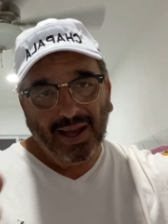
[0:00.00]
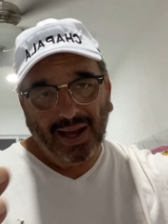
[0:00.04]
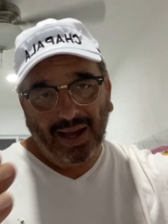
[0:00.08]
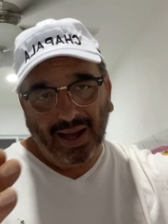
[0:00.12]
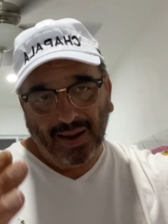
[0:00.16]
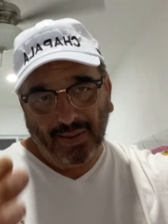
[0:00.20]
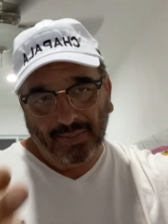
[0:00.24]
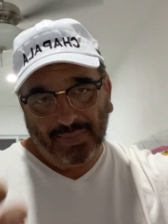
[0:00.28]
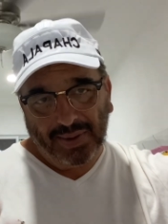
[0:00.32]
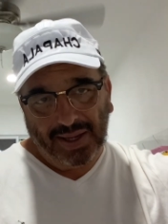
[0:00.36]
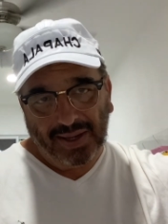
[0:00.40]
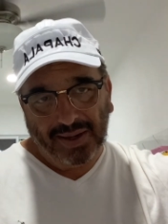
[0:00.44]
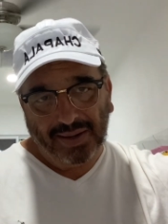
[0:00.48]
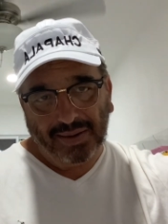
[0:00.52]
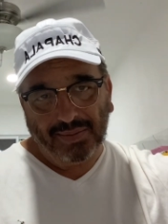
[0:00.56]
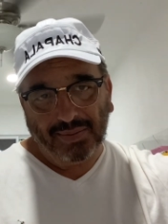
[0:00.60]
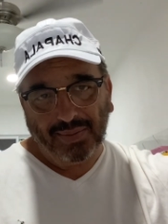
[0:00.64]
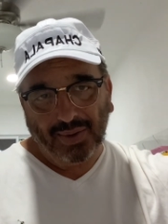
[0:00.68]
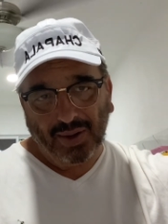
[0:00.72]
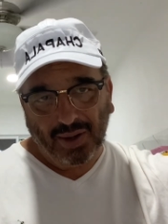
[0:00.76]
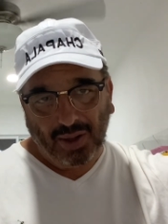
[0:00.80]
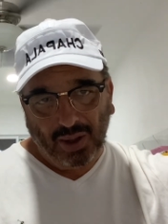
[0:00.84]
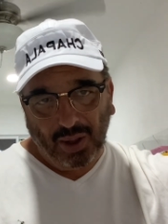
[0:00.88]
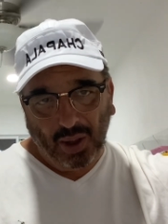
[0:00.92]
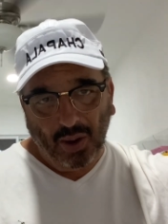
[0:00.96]
I'll be
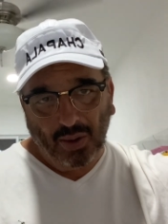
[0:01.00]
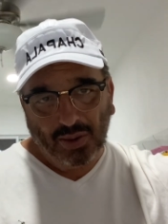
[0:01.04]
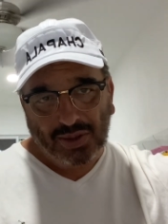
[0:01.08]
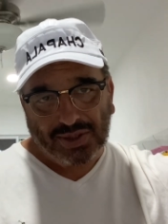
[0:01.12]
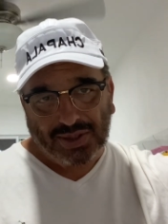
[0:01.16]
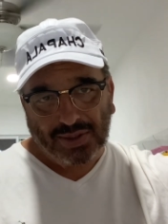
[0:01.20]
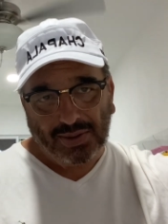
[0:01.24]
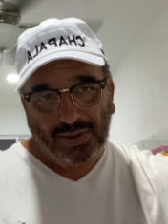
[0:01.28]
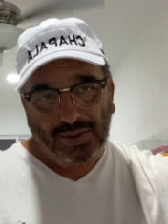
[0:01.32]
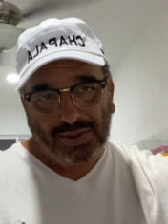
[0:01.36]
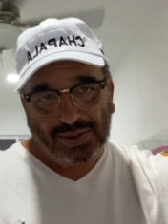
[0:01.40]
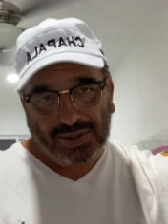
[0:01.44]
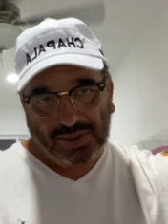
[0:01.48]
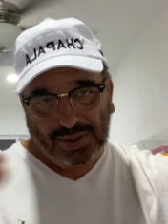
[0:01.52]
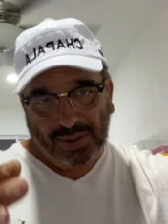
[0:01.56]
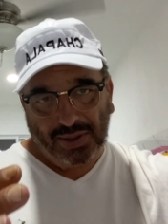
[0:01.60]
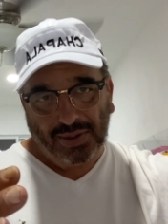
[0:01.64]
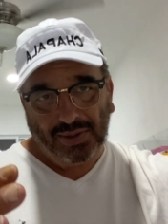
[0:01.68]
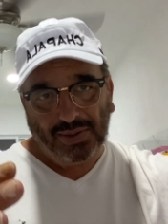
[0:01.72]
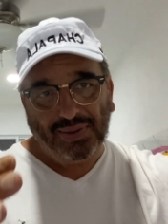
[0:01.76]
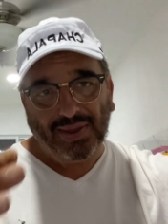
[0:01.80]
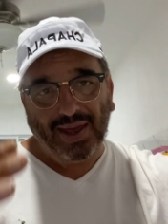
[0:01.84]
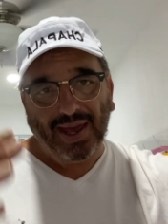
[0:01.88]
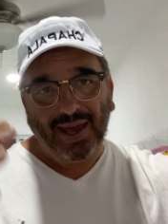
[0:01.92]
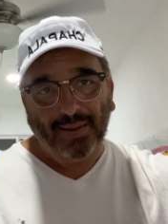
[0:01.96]
closer
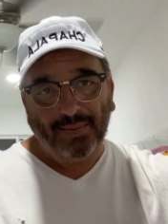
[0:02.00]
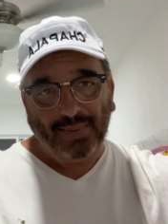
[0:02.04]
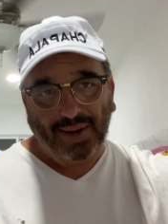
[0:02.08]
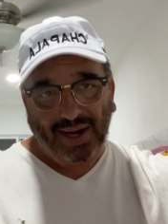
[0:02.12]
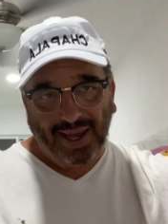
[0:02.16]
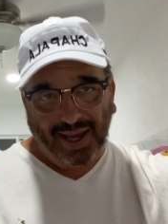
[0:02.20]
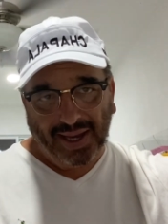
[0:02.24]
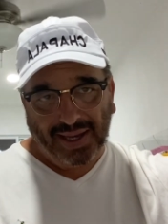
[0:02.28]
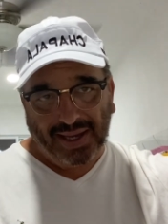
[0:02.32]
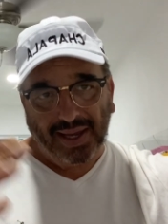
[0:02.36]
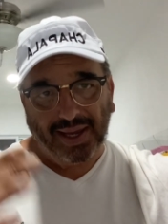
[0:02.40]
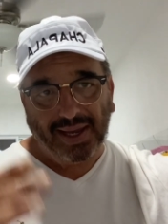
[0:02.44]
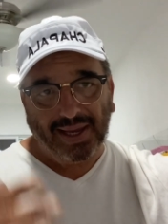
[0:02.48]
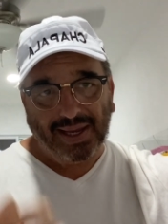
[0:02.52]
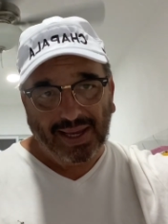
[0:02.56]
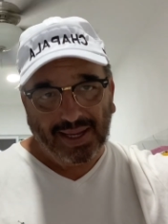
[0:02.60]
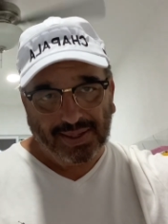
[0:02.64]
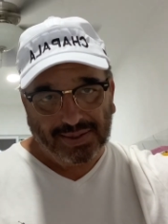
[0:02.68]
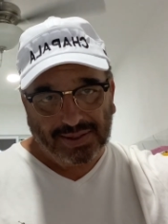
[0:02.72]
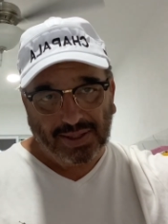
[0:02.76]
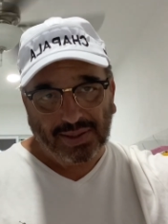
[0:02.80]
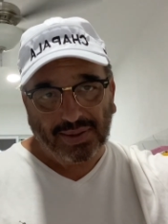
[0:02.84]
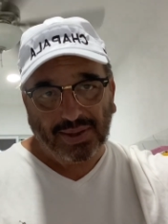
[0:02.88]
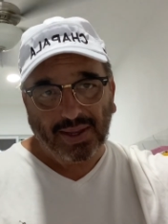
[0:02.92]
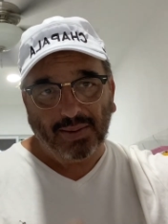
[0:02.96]
to them and I can
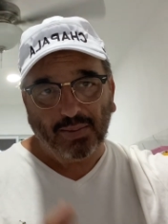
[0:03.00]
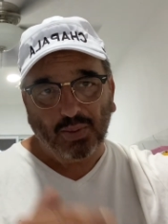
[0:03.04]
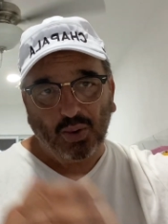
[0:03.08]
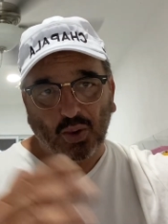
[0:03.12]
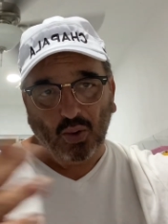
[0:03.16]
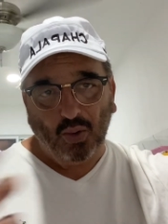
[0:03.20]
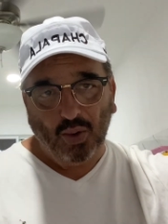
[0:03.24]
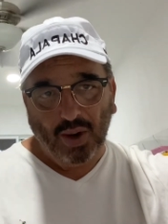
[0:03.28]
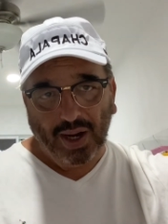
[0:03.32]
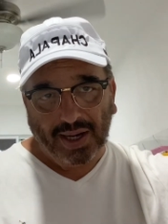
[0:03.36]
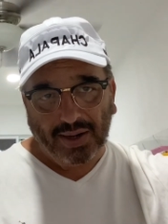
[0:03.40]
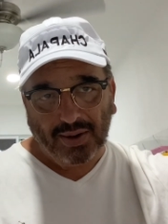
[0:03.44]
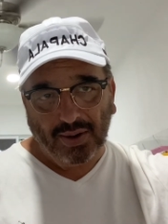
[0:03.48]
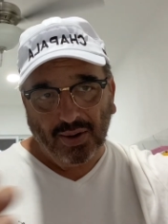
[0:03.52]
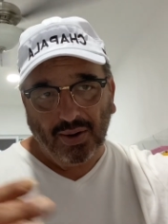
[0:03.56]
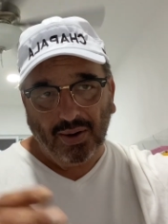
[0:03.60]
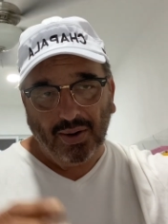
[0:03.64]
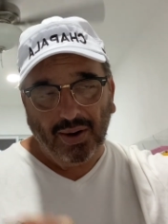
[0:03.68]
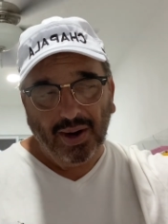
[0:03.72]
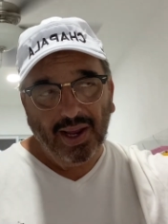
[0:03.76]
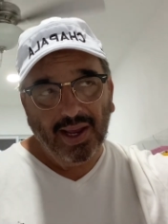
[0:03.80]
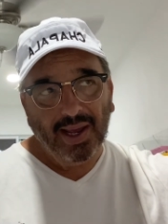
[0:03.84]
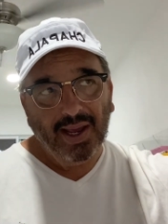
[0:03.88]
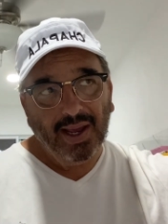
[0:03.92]
get to them quicker.